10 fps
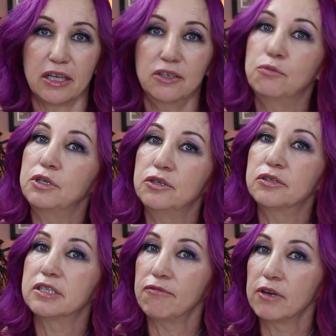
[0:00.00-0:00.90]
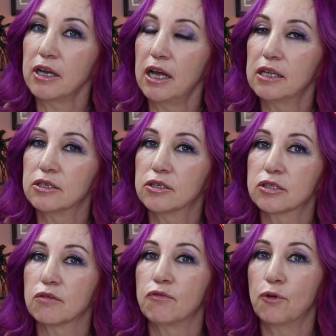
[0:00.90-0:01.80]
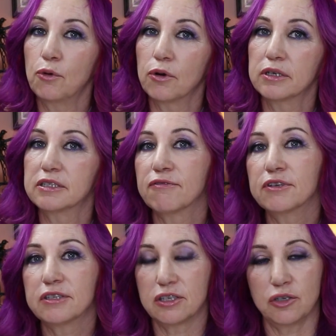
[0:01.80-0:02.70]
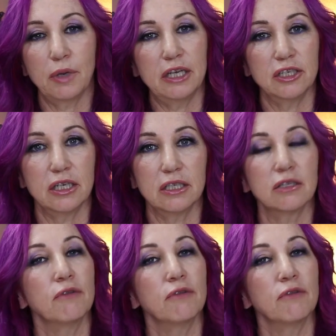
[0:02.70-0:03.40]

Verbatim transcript: and you would use different colors for different situations.